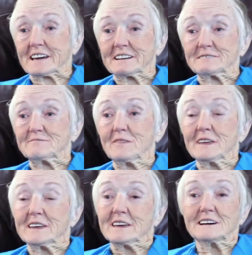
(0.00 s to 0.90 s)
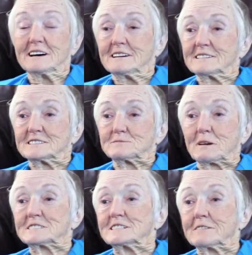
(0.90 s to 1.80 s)
and
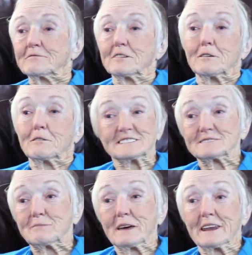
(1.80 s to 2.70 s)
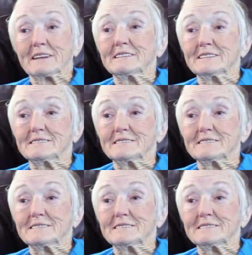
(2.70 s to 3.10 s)
especially Fern, just been